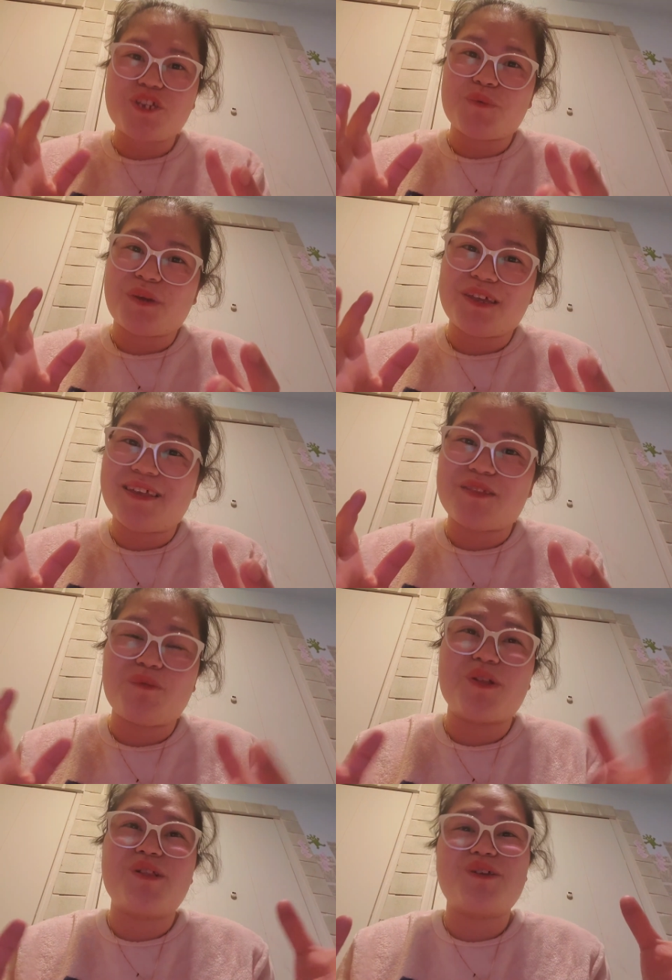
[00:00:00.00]
with that
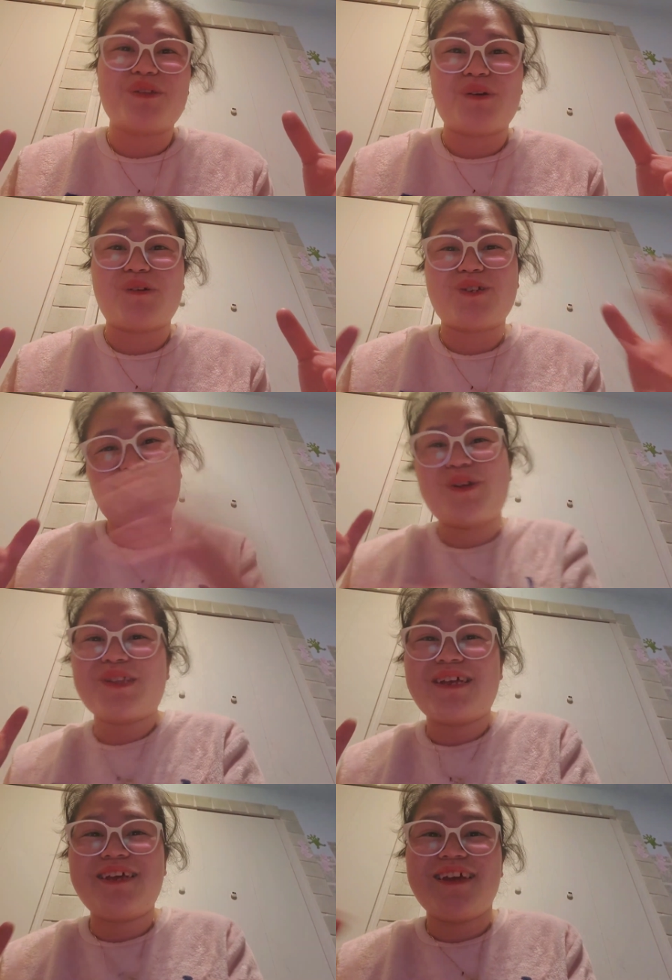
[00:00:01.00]
will you know
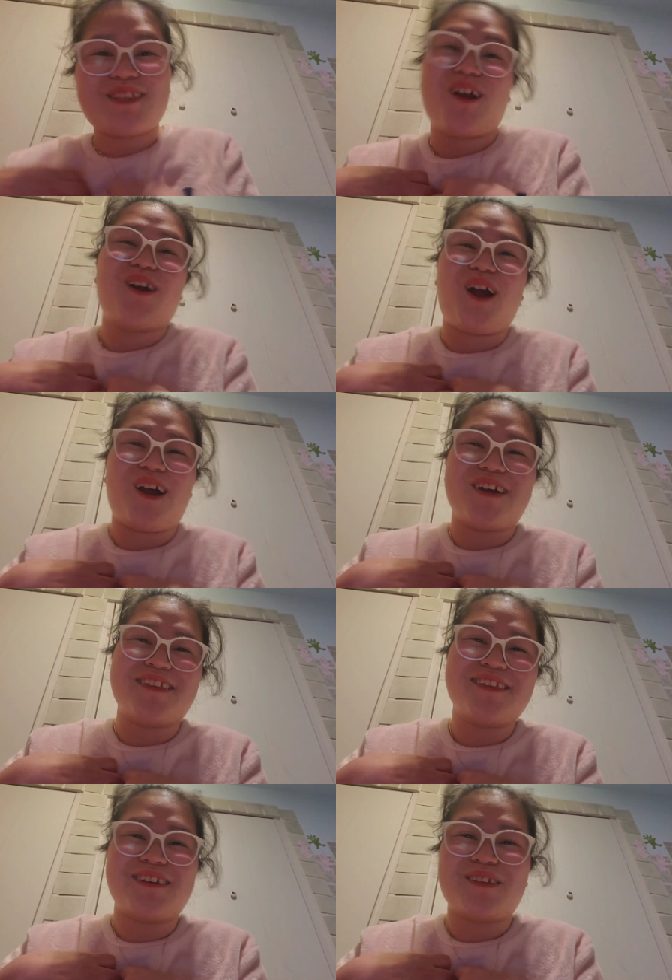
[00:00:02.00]
surely hit our heart
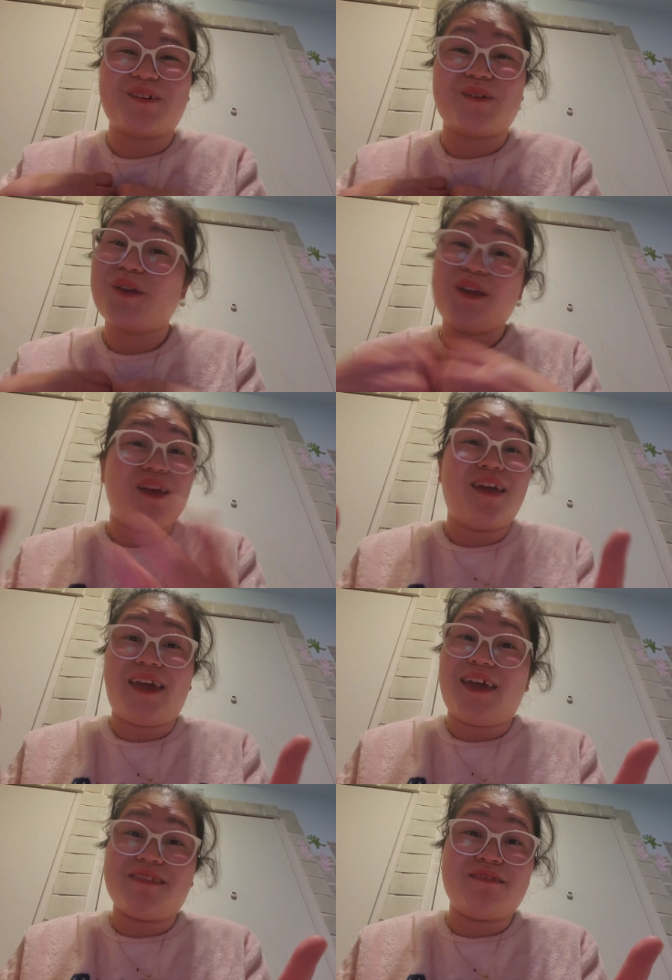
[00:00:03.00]
you know
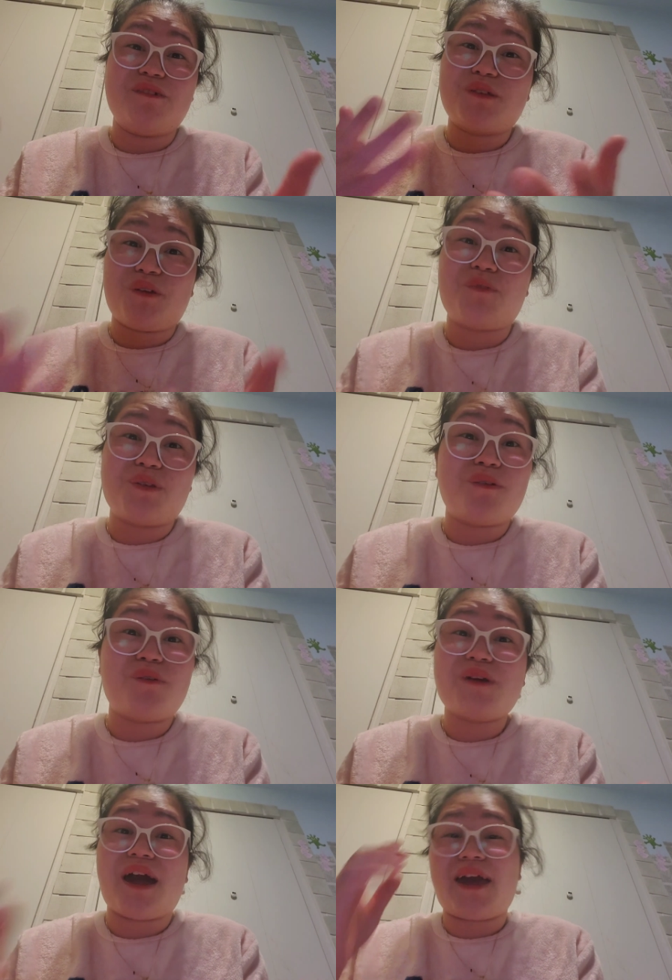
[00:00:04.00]
and you'll never
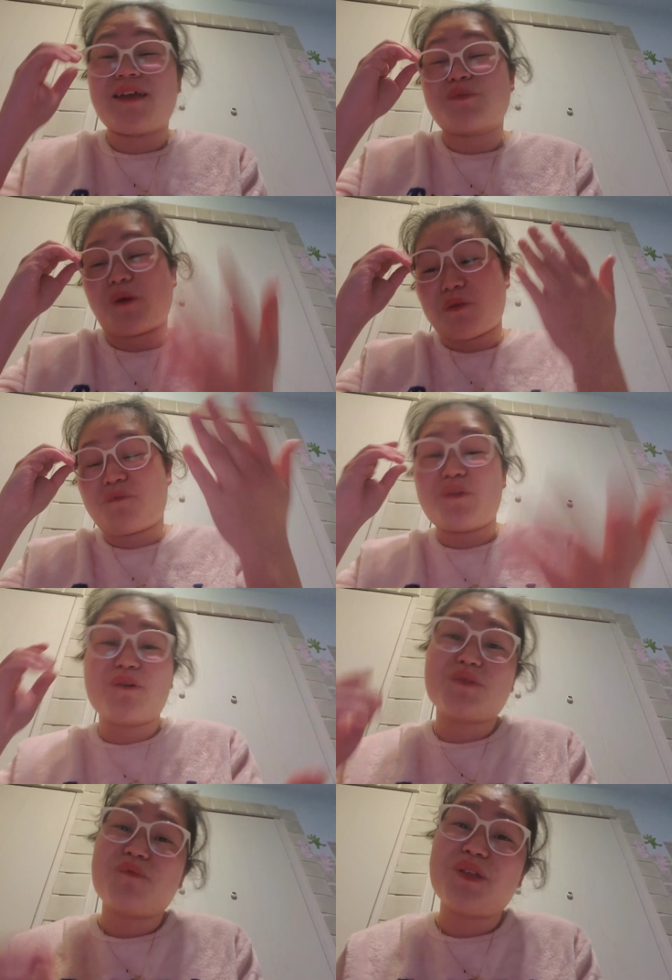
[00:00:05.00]
know guys, one of
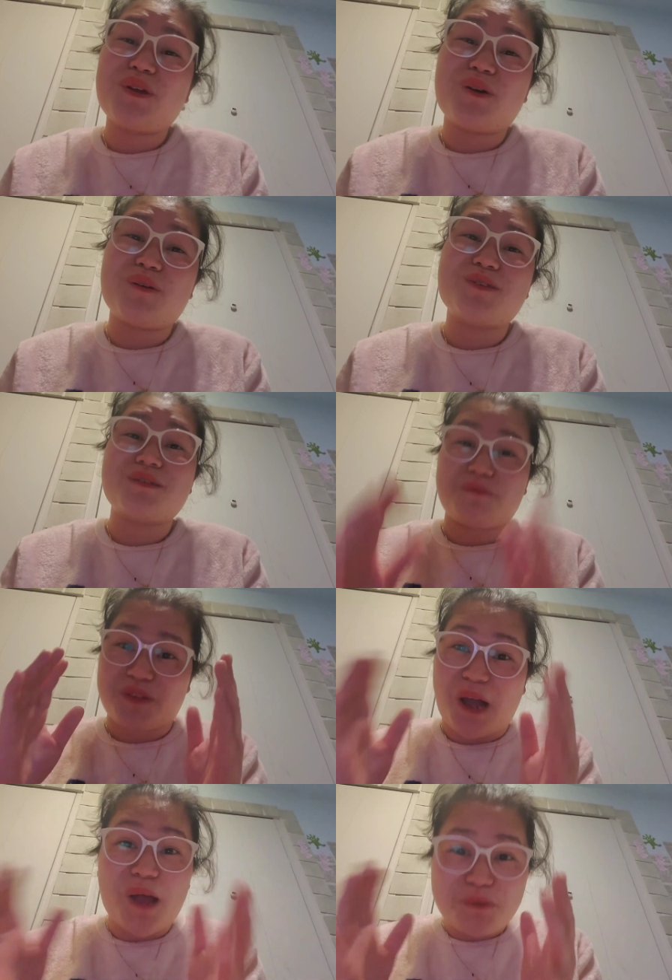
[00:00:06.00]
those videos,
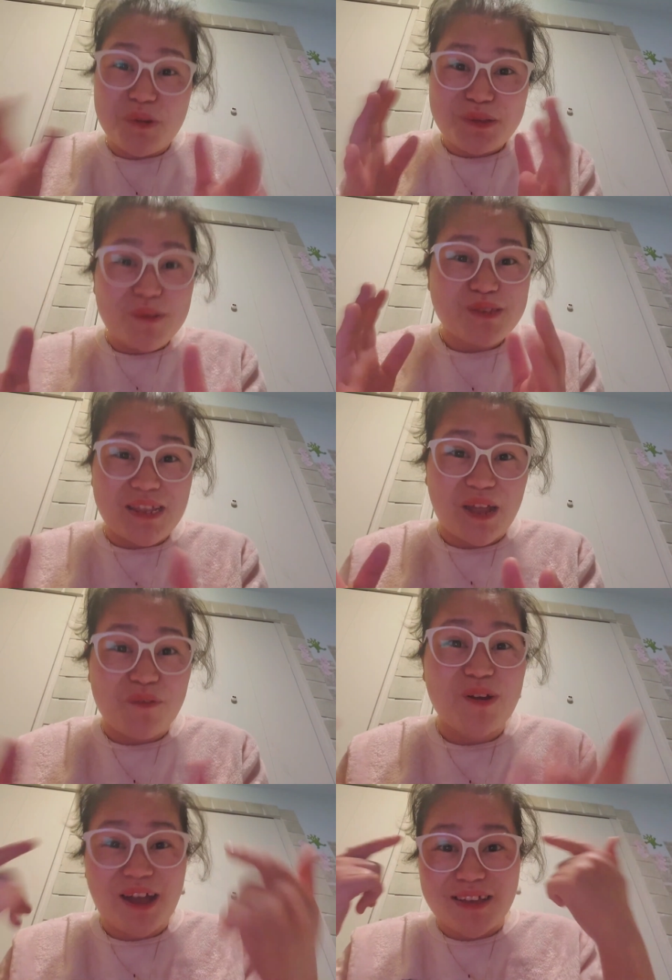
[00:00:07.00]
God will use that
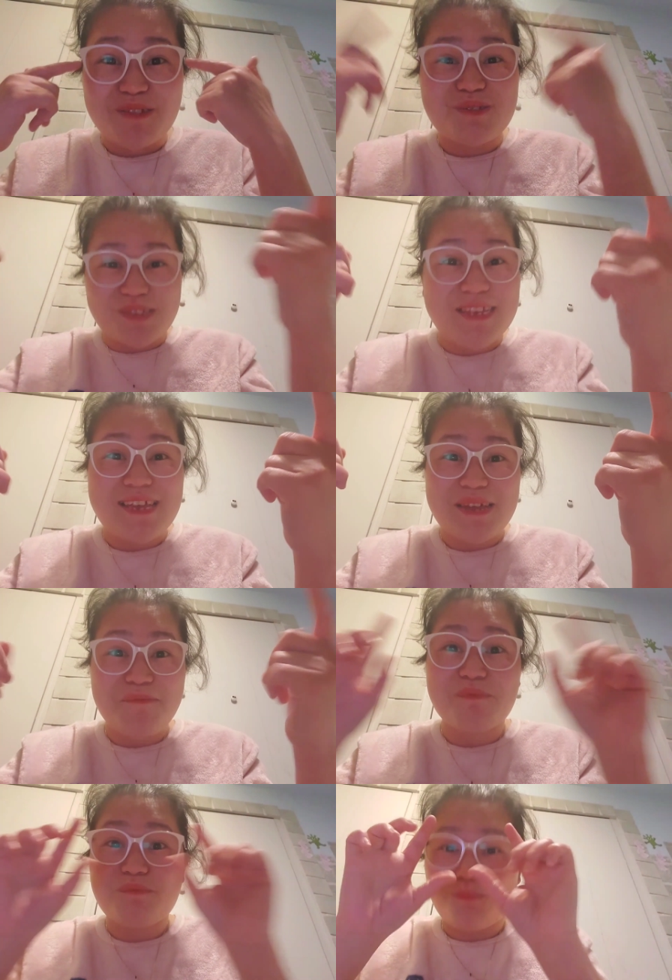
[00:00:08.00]
for us to see Him
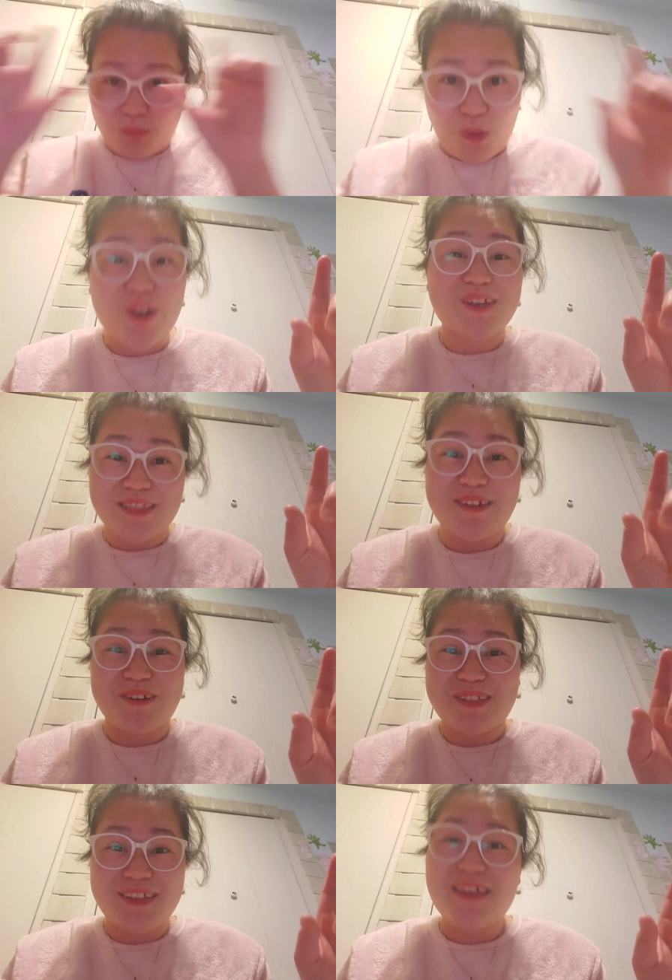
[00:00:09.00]
more clearly.